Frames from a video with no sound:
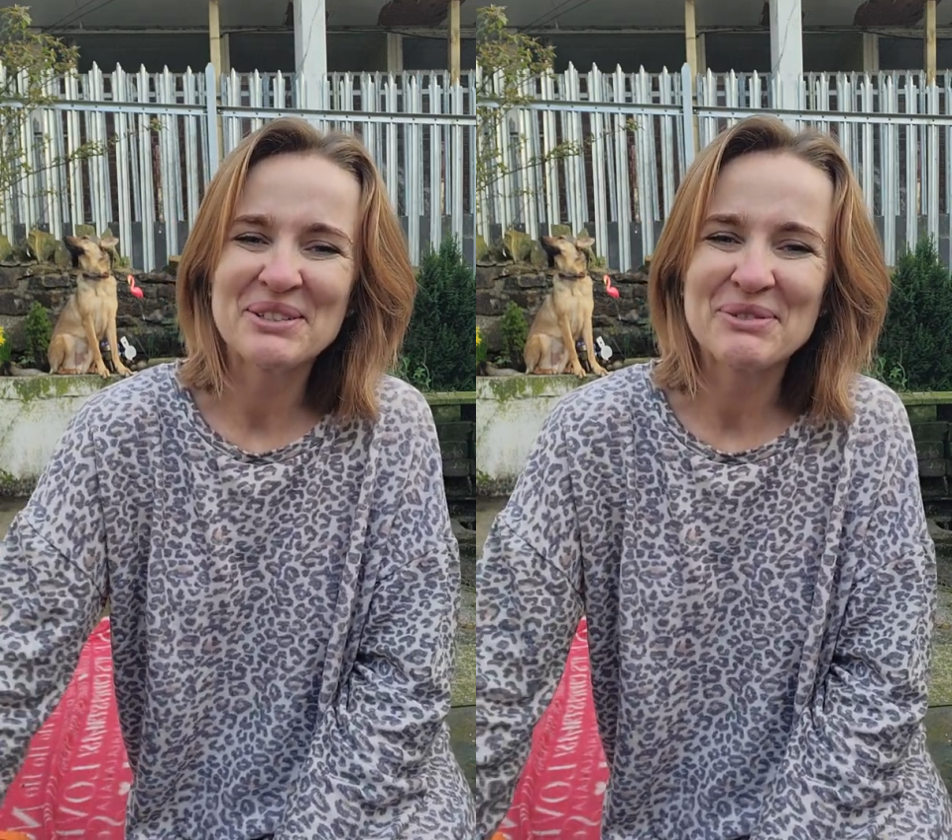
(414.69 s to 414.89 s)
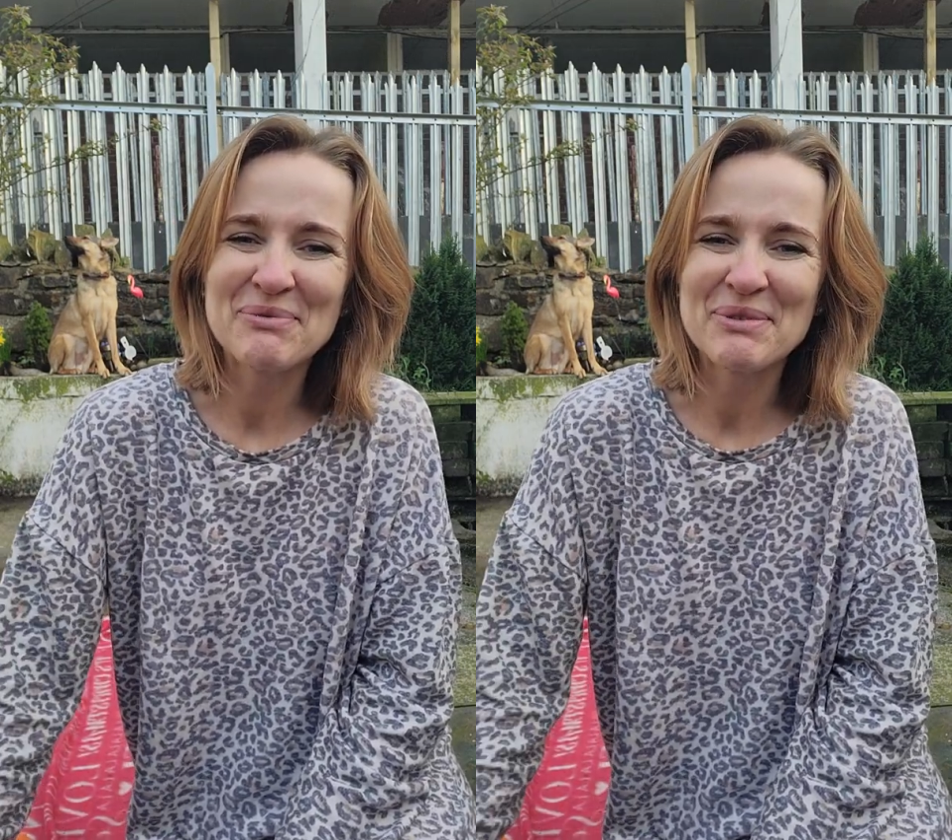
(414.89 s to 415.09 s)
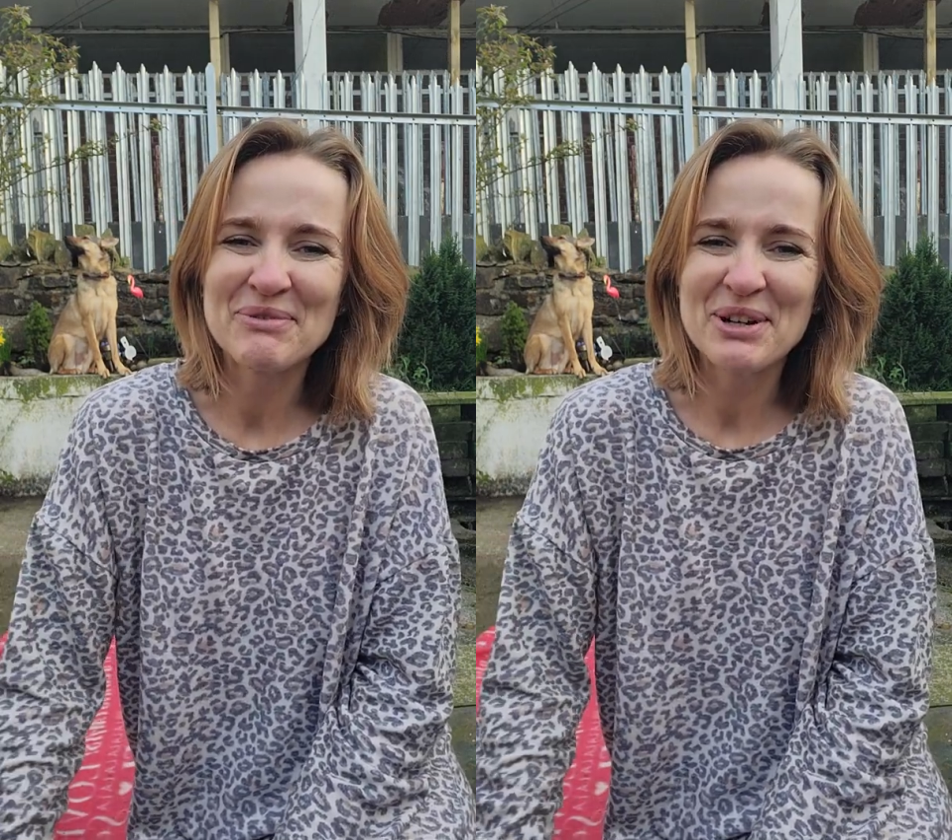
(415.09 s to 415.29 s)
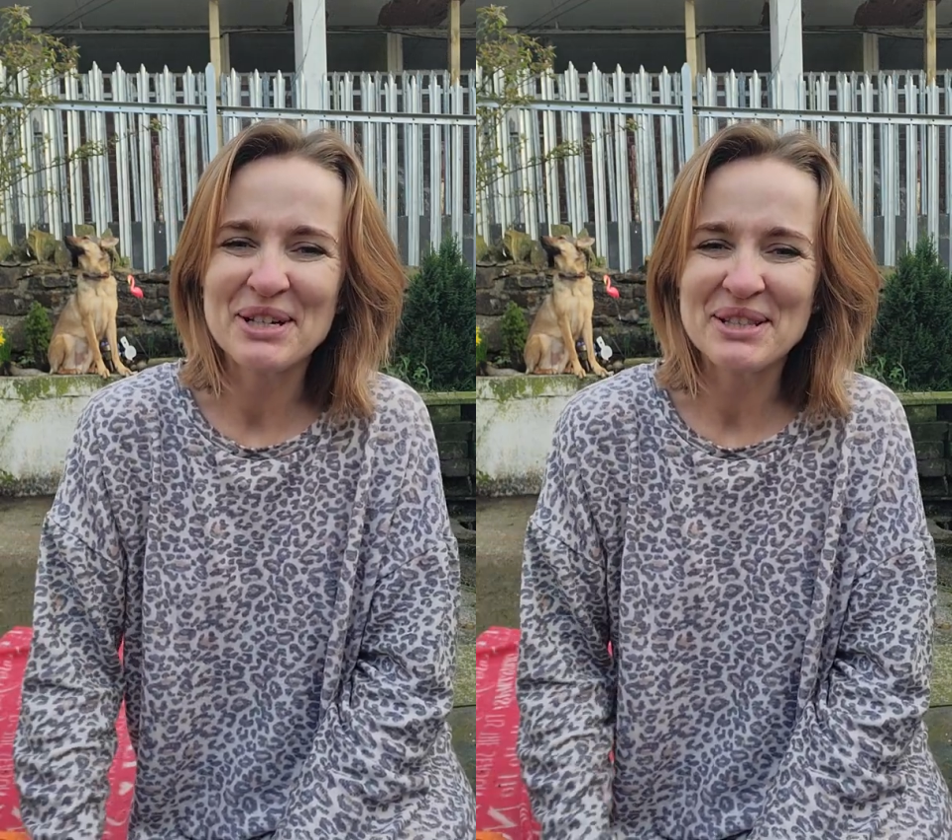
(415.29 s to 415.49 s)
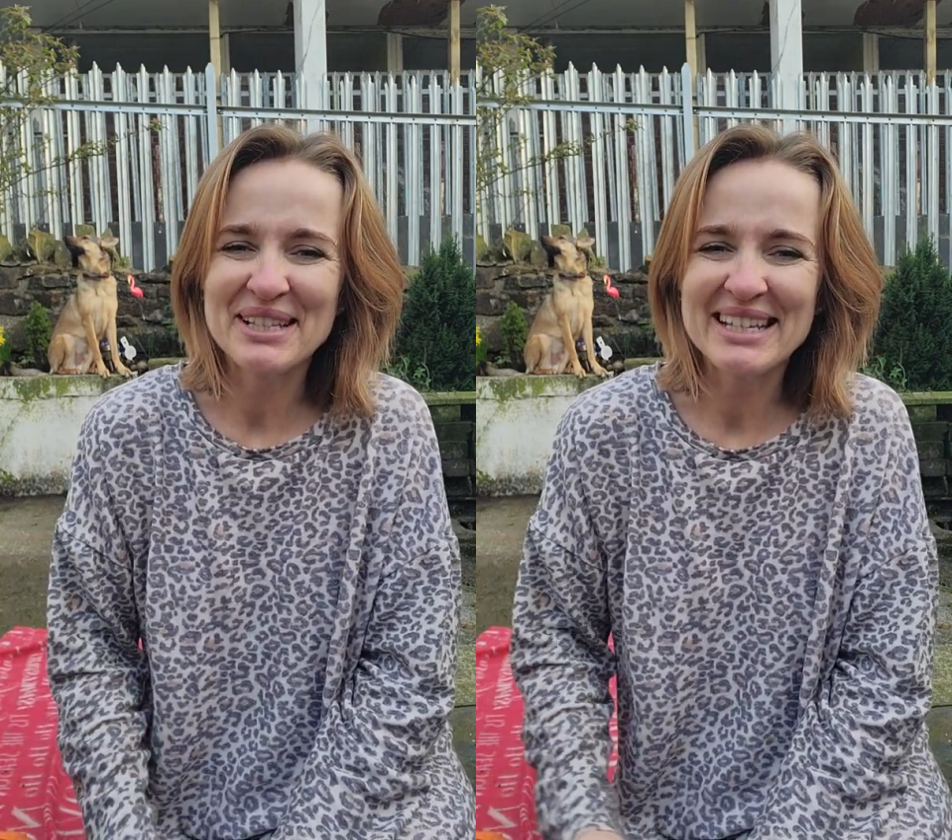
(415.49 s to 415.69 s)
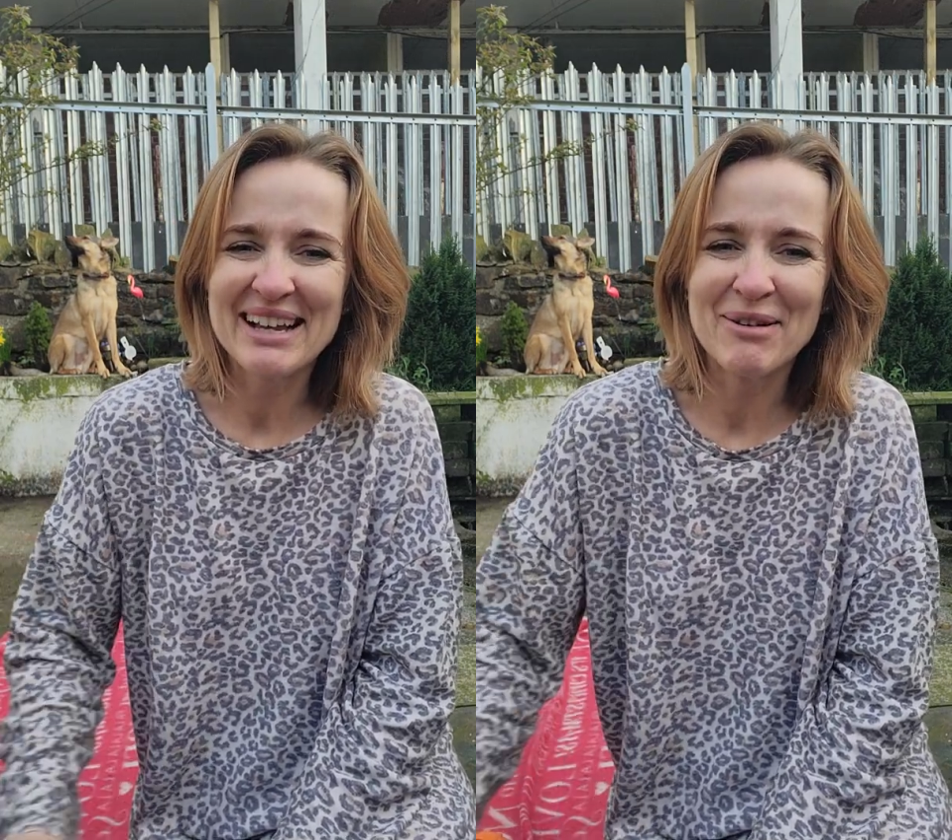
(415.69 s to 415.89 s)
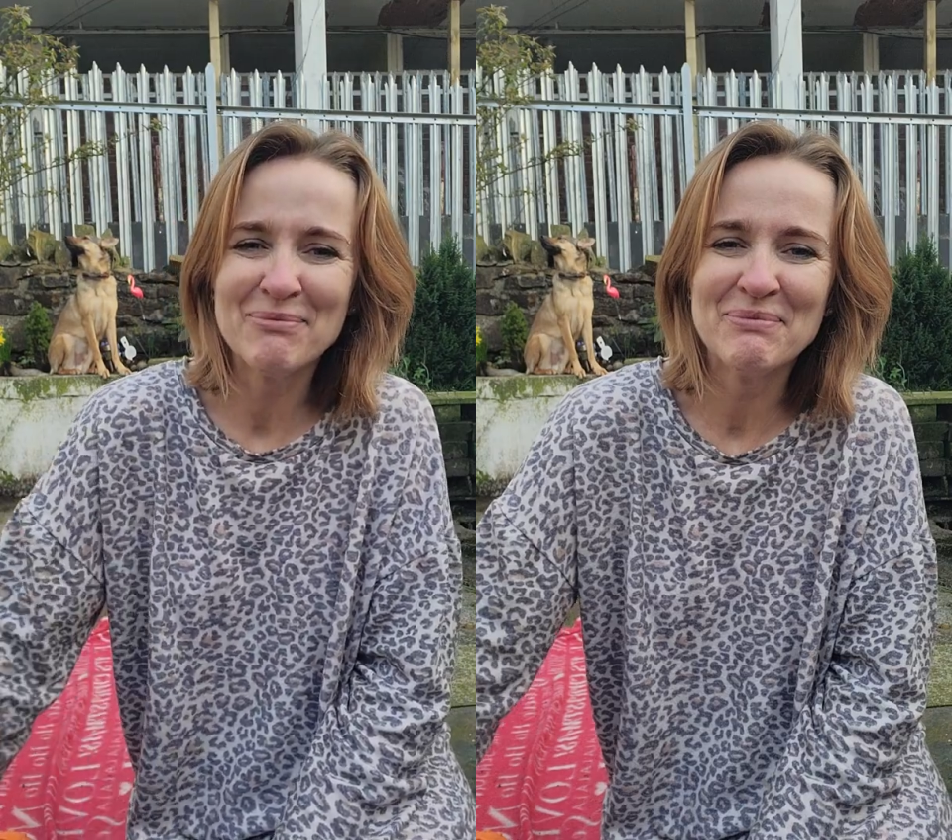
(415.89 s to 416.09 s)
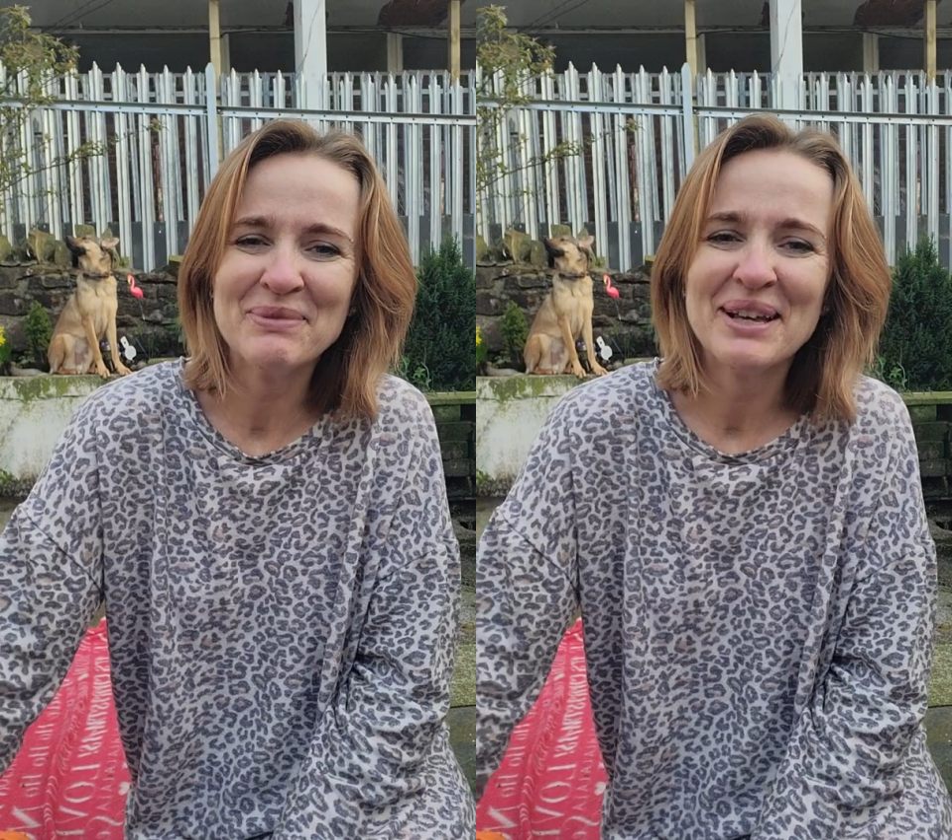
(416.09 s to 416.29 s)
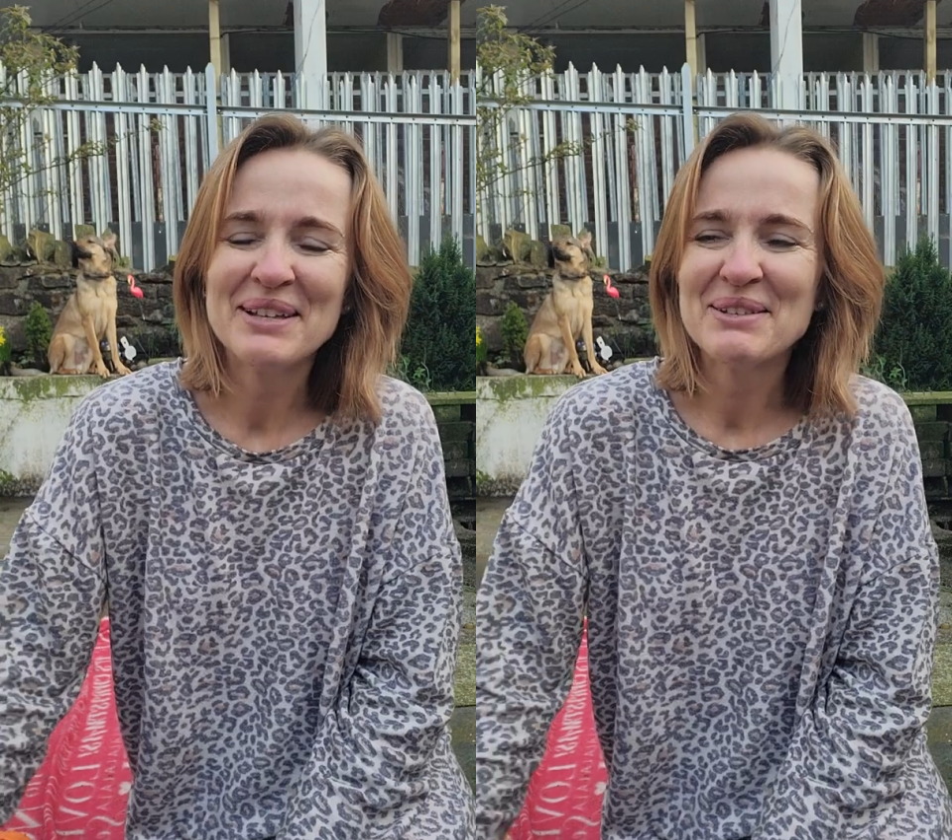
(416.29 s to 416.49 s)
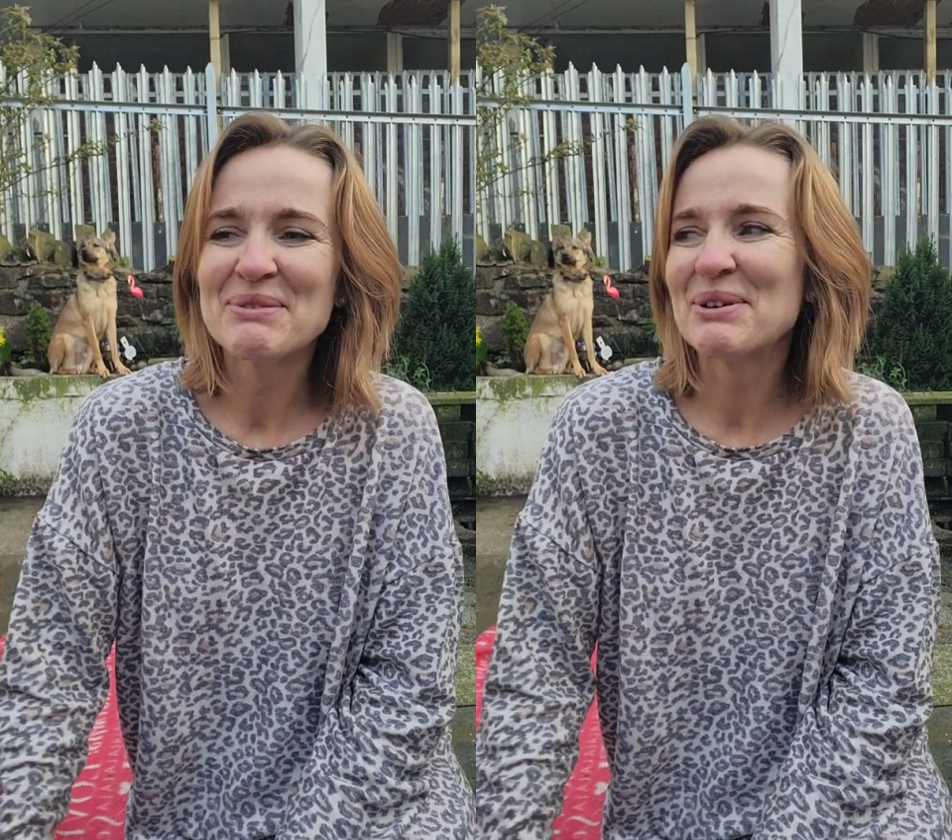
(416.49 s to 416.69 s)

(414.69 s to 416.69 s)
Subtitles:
so I've been running the